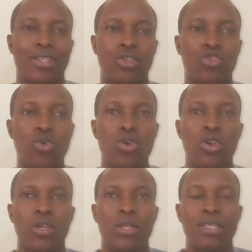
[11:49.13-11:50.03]
So
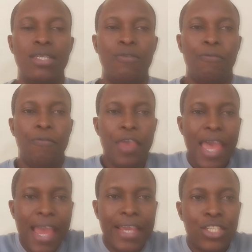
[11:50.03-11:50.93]
the
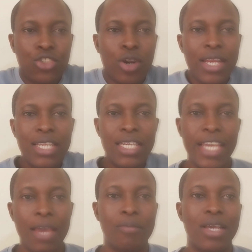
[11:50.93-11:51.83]
fear is already in
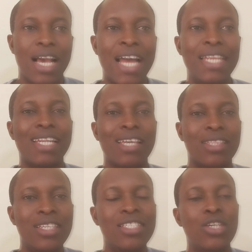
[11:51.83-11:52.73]
them, and there
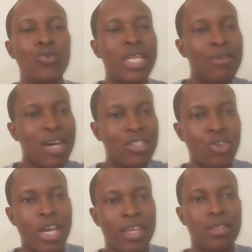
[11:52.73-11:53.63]
are things they will never
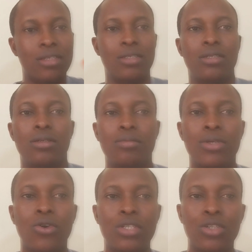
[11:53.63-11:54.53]
try
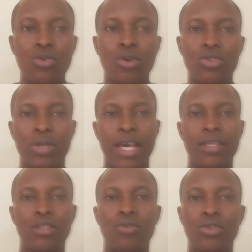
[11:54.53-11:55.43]
because they don't want to
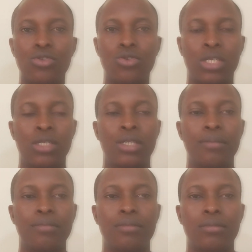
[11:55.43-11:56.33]
die. They don't want you to kill them.